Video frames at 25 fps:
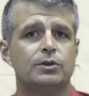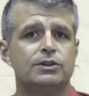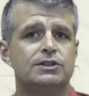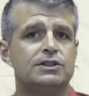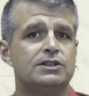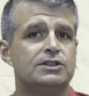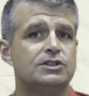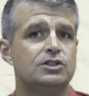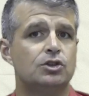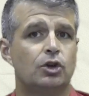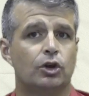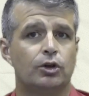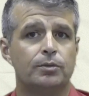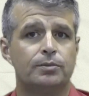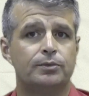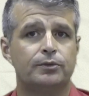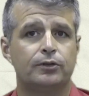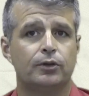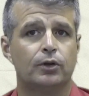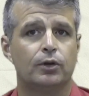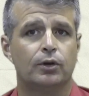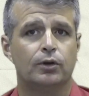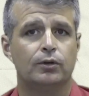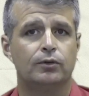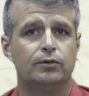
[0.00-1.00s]
which is not
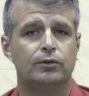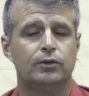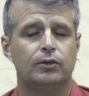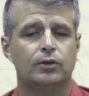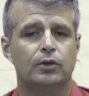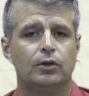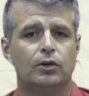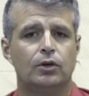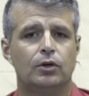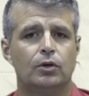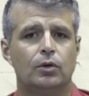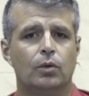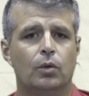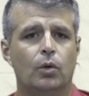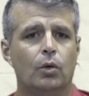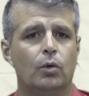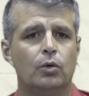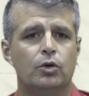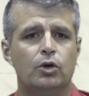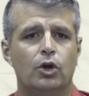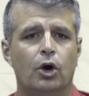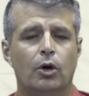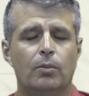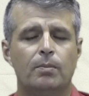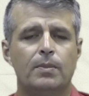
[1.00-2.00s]
observed
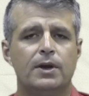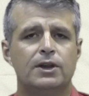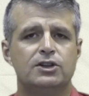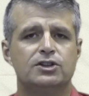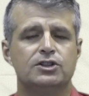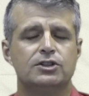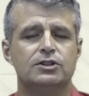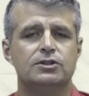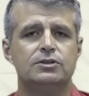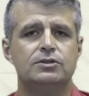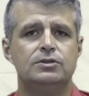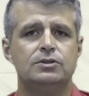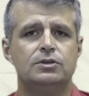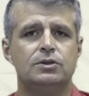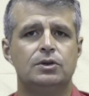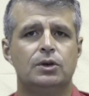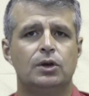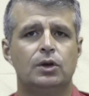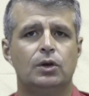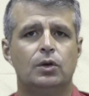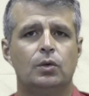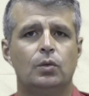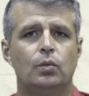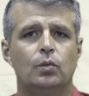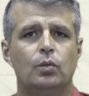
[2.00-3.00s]
or not measured
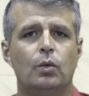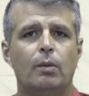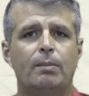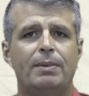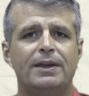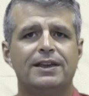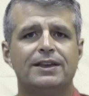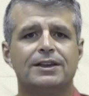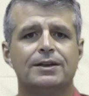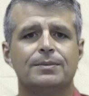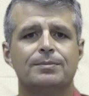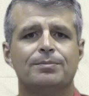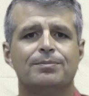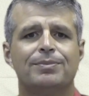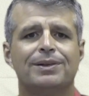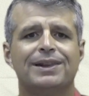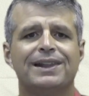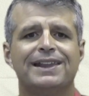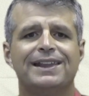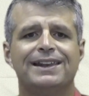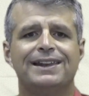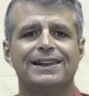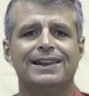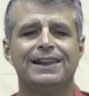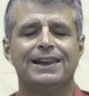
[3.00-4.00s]
will be
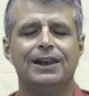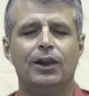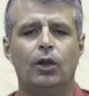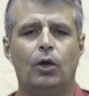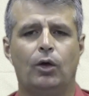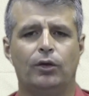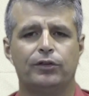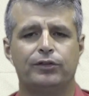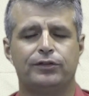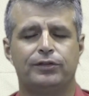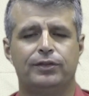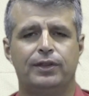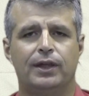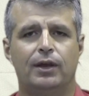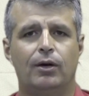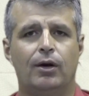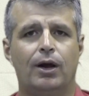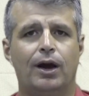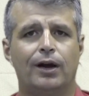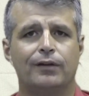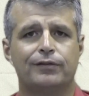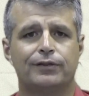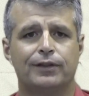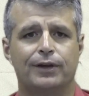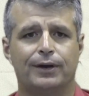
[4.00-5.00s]
completely lost
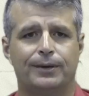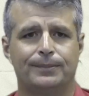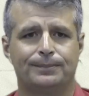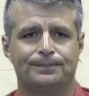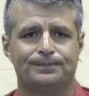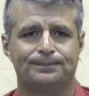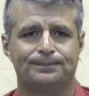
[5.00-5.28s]
thereafter.